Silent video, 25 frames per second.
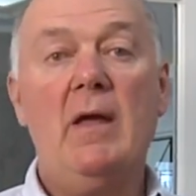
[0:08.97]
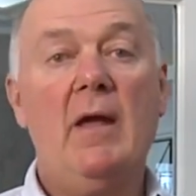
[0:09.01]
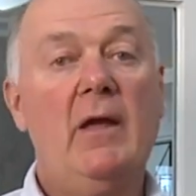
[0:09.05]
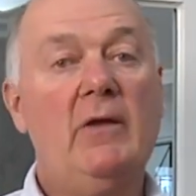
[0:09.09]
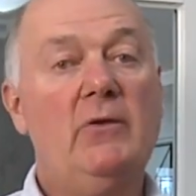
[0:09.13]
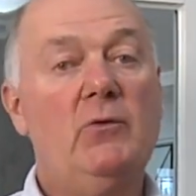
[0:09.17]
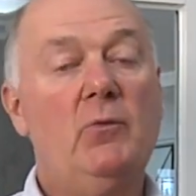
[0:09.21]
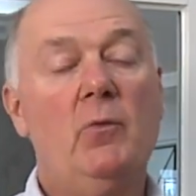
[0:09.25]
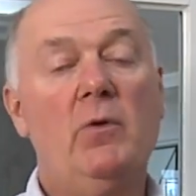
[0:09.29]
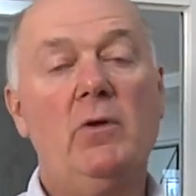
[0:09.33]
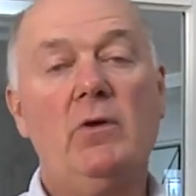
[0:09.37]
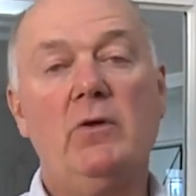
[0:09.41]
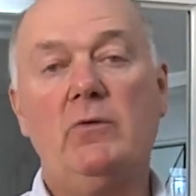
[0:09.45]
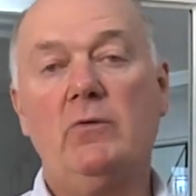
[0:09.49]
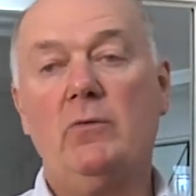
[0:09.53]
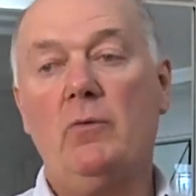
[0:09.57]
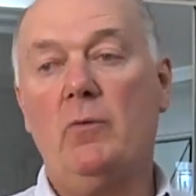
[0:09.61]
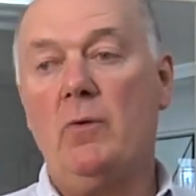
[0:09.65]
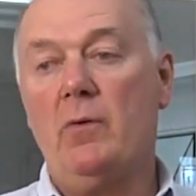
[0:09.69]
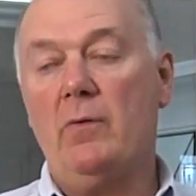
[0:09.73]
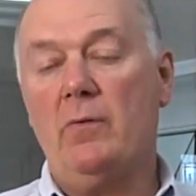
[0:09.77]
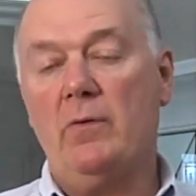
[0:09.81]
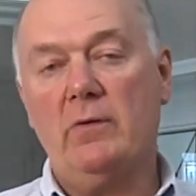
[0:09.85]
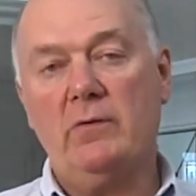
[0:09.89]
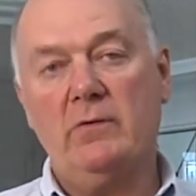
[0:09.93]
and you want a
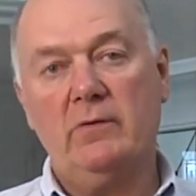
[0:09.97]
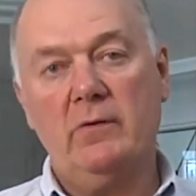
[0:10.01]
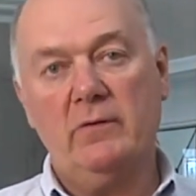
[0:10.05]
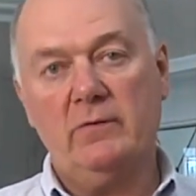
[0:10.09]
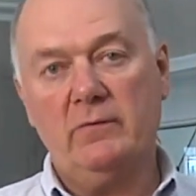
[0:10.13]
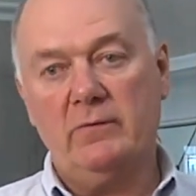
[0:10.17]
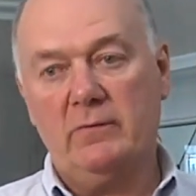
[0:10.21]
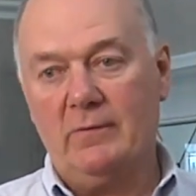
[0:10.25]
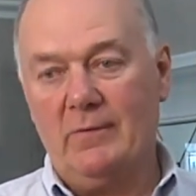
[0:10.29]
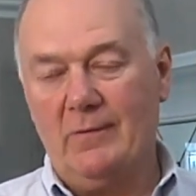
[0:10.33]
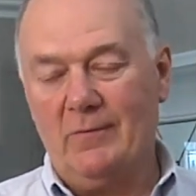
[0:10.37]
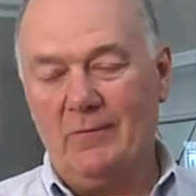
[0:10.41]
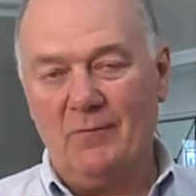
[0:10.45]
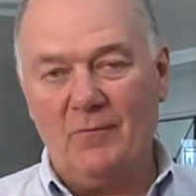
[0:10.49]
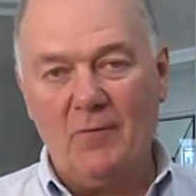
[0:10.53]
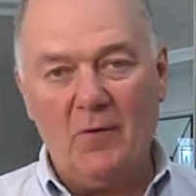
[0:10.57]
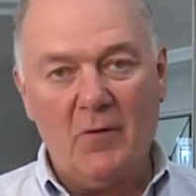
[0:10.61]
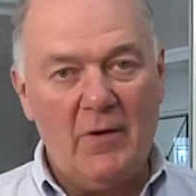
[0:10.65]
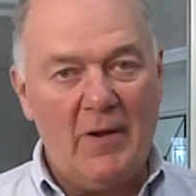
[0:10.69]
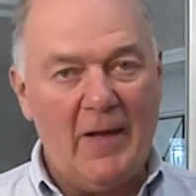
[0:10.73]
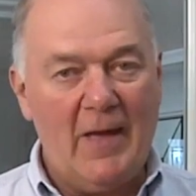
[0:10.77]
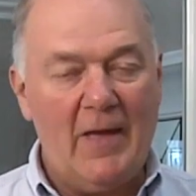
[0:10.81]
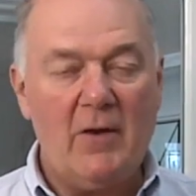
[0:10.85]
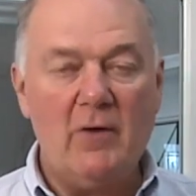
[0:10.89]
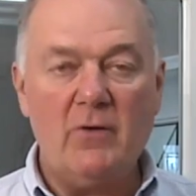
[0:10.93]
door that just is
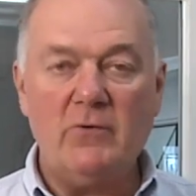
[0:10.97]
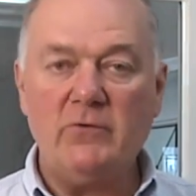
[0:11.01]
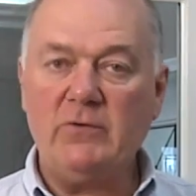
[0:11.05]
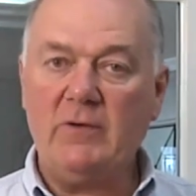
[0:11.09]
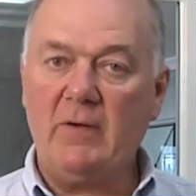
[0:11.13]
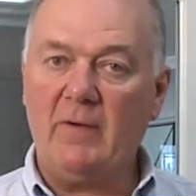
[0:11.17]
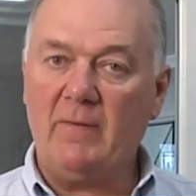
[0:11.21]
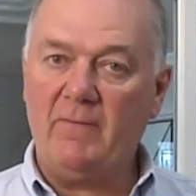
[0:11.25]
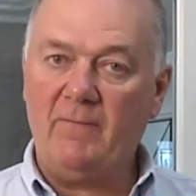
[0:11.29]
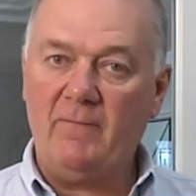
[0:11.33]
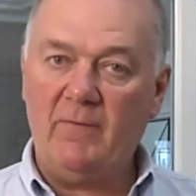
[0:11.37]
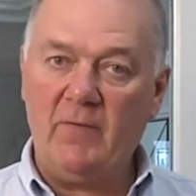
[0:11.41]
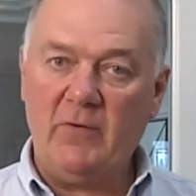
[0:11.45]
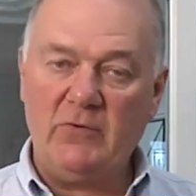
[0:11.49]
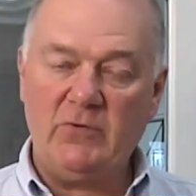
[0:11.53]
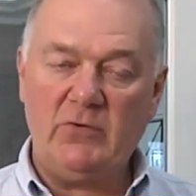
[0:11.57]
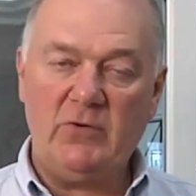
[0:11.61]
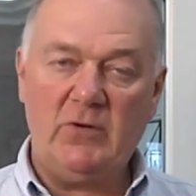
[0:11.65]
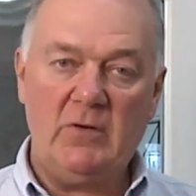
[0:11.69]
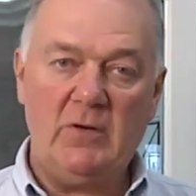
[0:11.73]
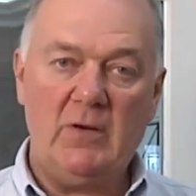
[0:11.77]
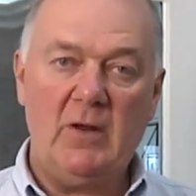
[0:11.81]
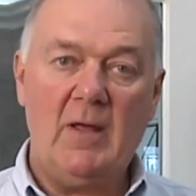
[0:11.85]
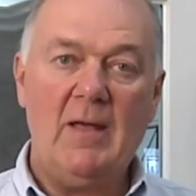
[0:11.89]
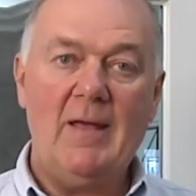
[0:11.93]
very energy
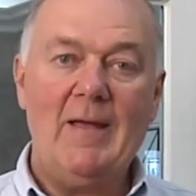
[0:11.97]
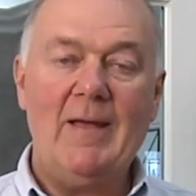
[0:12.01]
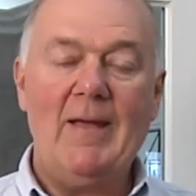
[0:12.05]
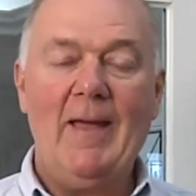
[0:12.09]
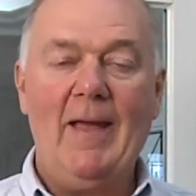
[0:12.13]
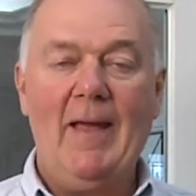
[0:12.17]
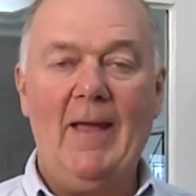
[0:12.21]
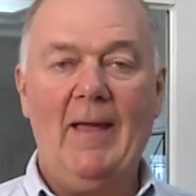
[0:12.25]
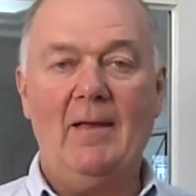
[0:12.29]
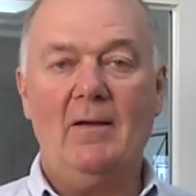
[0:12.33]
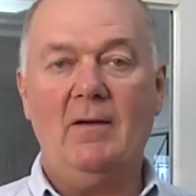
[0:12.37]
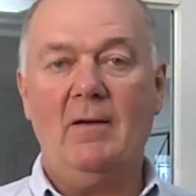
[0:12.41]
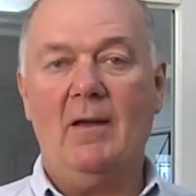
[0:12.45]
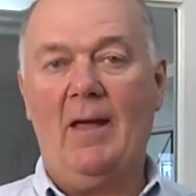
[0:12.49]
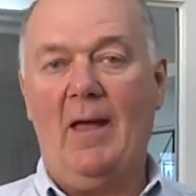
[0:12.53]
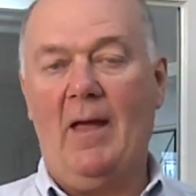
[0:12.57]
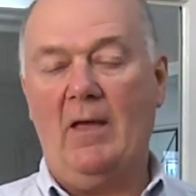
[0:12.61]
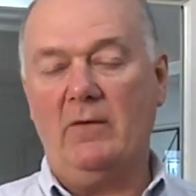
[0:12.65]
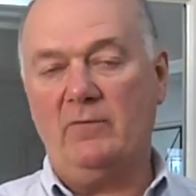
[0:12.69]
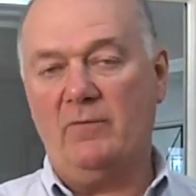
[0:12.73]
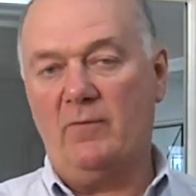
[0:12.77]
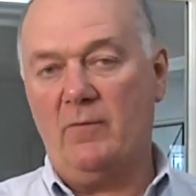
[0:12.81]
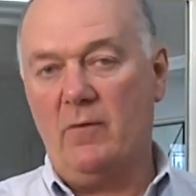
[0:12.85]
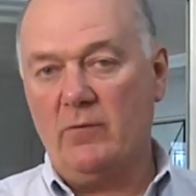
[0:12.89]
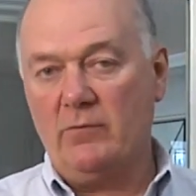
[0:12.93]
efficient and
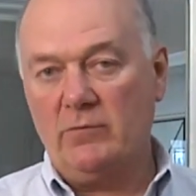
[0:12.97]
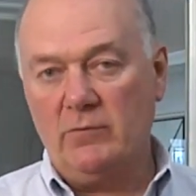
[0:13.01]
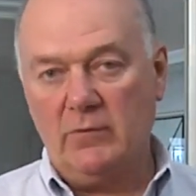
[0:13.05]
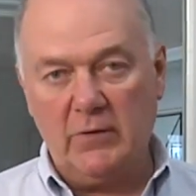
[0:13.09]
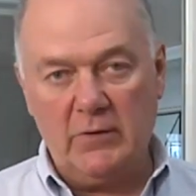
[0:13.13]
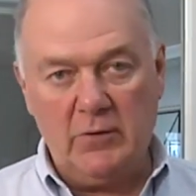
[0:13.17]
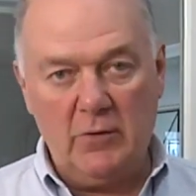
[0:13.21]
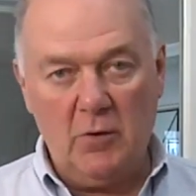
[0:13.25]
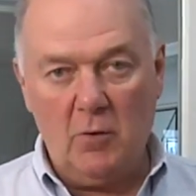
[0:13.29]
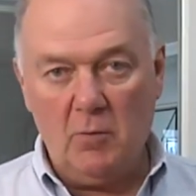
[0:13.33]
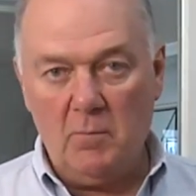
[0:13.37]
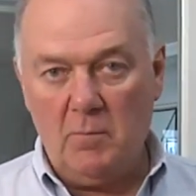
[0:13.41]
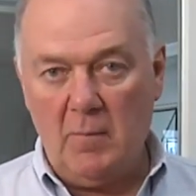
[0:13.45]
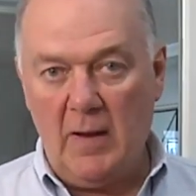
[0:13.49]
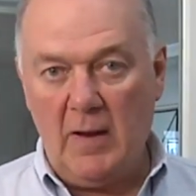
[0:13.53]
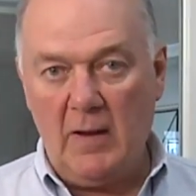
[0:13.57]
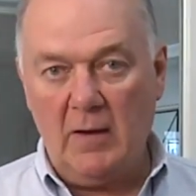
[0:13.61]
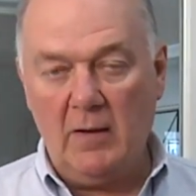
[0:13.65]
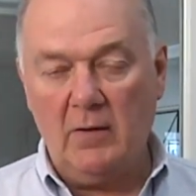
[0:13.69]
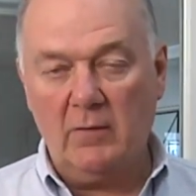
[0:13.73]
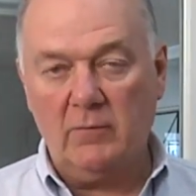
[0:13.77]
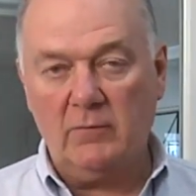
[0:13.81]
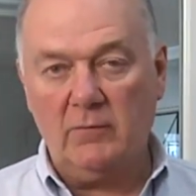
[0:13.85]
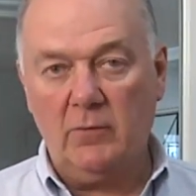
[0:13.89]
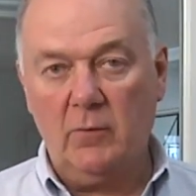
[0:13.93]
has virtually no
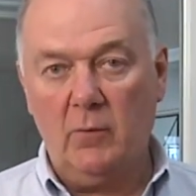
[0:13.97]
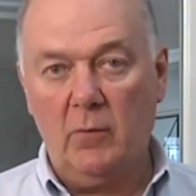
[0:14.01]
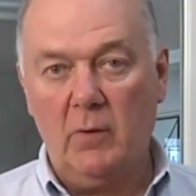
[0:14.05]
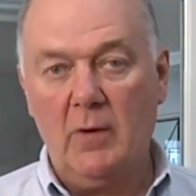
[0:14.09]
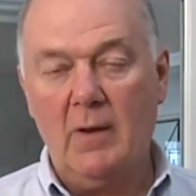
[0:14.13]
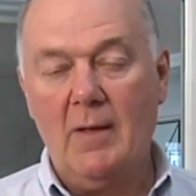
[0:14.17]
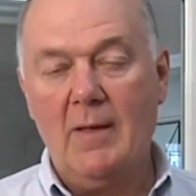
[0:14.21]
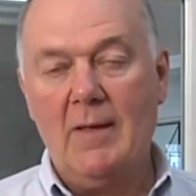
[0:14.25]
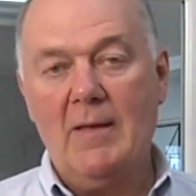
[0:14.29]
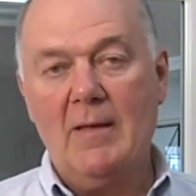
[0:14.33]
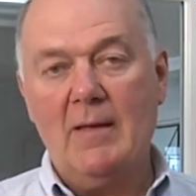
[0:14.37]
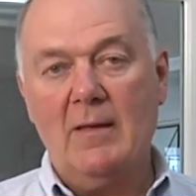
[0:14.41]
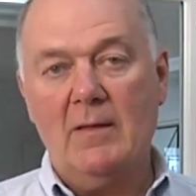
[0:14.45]
maintenance to it,